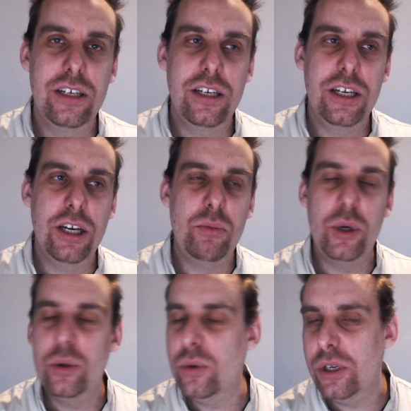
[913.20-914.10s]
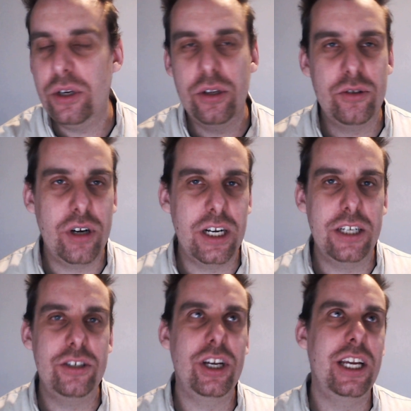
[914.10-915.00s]
And we all look at trying to
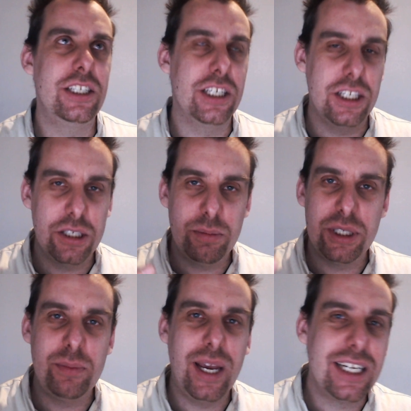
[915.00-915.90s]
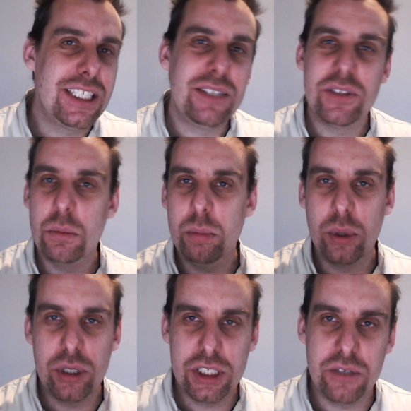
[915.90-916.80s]
change others' perspectives and
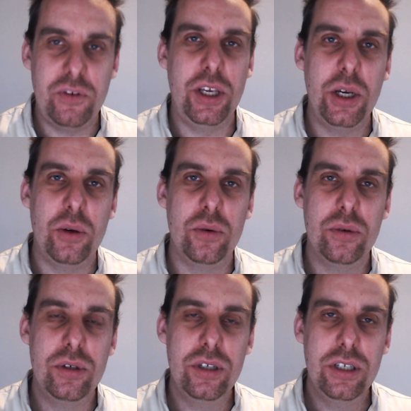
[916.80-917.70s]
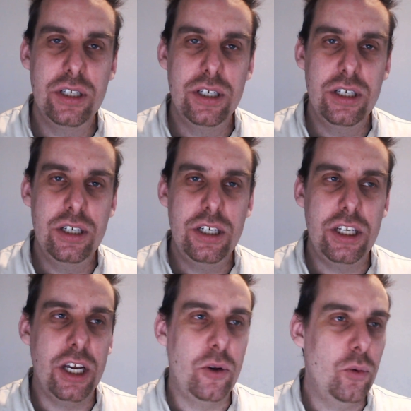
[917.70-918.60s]
points of view. You
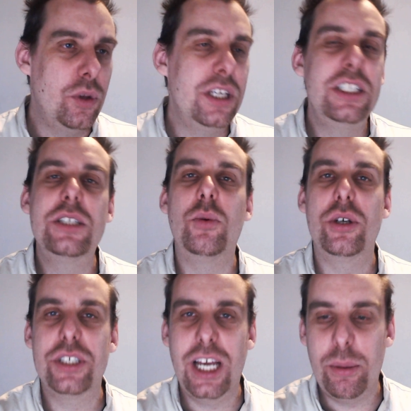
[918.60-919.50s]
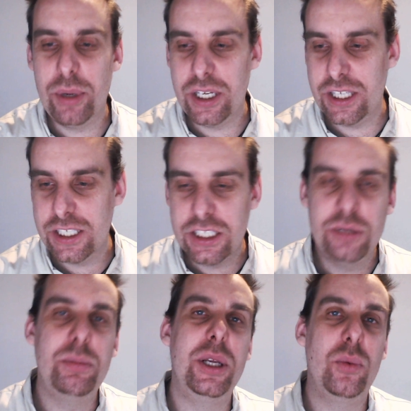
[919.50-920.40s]
know, this is what's happening. This has
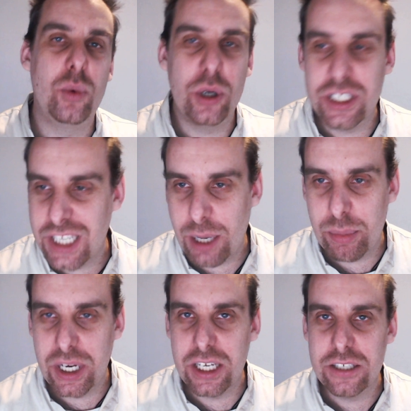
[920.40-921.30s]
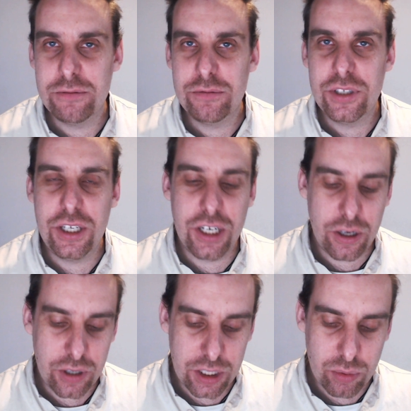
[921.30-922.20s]
been what is happening, you know, in
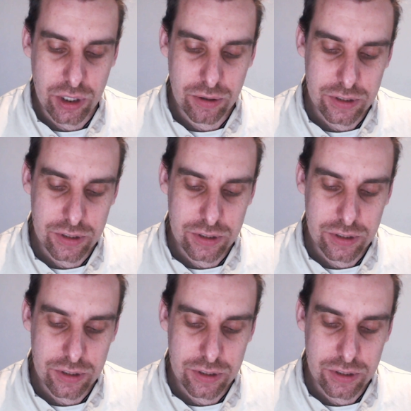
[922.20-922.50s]
the world.